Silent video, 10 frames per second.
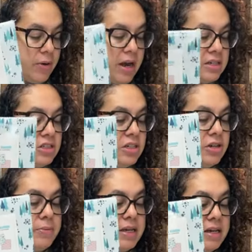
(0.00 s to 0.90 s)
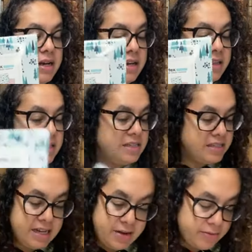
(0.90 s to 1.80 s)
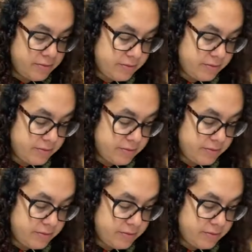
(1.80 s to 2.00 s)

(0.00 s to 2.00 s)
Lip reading: We're actually going to be cutting these down.